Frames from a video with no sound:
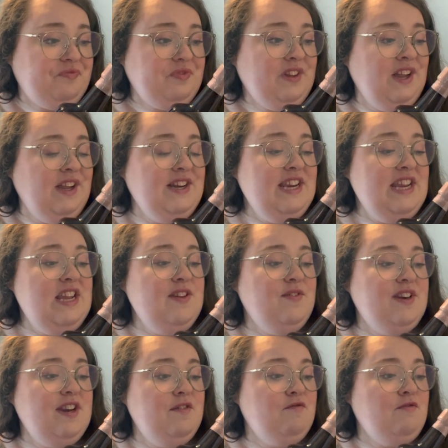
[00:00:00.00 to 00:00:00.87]
and
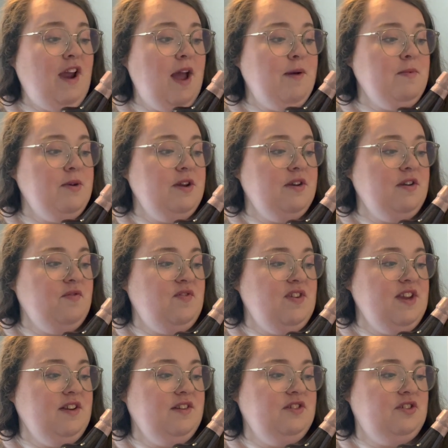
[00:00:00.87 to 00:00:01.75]
even in ramen,
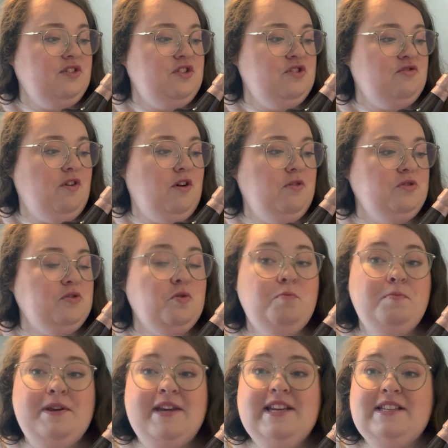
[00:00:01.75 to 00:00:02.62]
vegan sausage rolls,
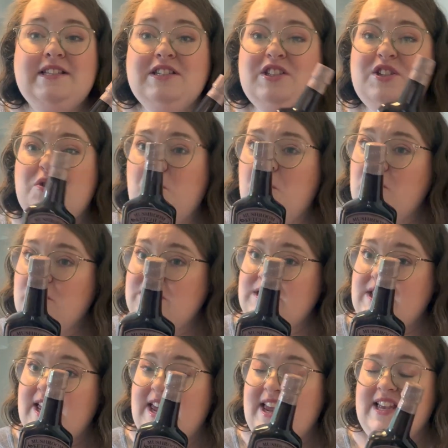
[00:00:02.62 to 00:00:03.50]
or pizza
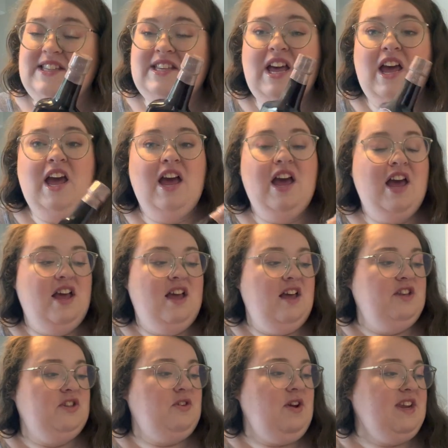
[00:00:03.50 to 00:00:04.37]
sauces.
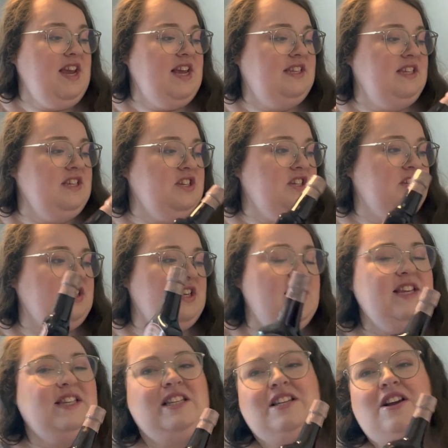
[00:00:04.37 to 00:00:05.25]
So I guess it just,
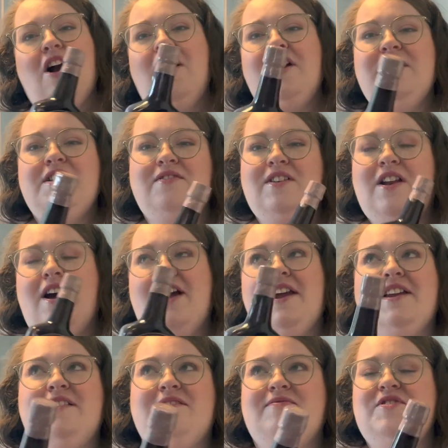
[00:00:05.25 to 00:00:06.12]
it's kind of
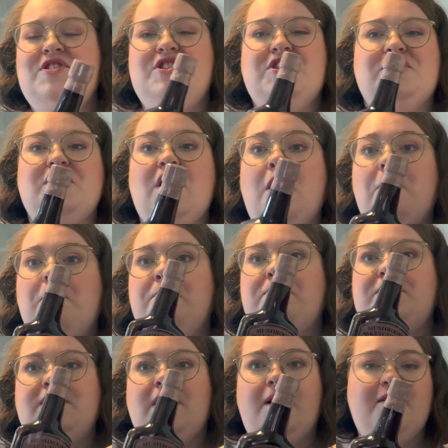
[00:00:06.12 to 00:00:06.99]
like you just
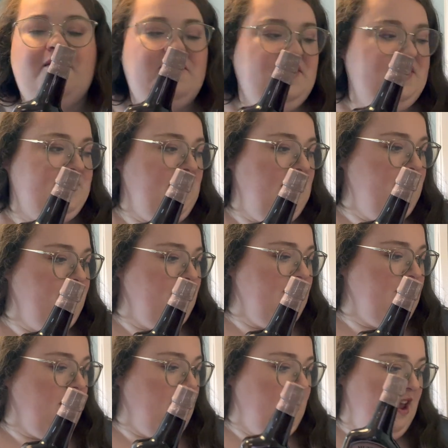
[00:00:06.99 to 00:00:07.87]
umps up the savoury
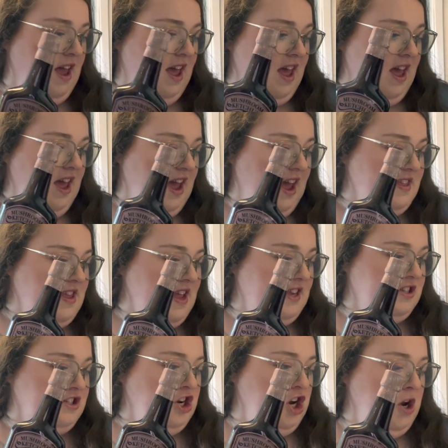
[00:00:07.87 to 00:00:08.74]
note. And
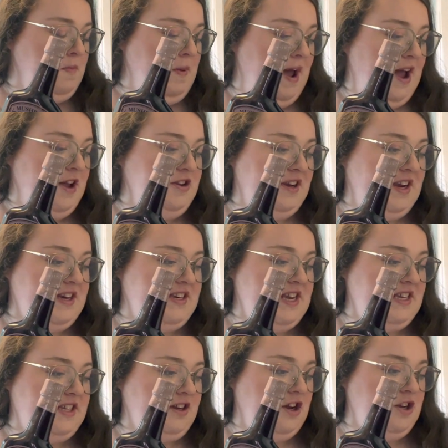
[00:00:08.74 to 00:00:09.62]
that's £2. You get
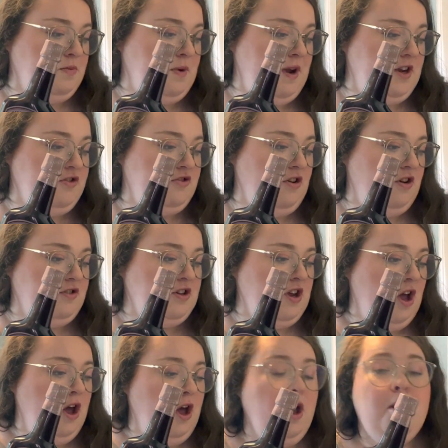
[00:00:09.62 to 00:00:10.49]
Tesco's, Waitrose,
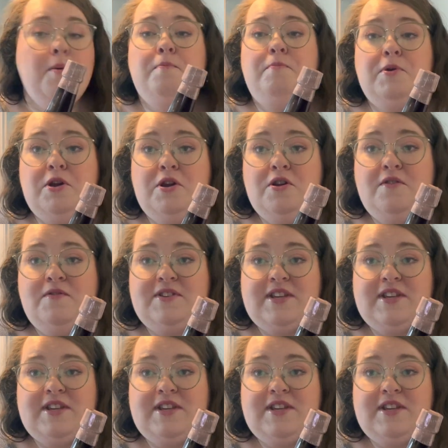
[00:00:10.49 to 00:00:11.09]
Booths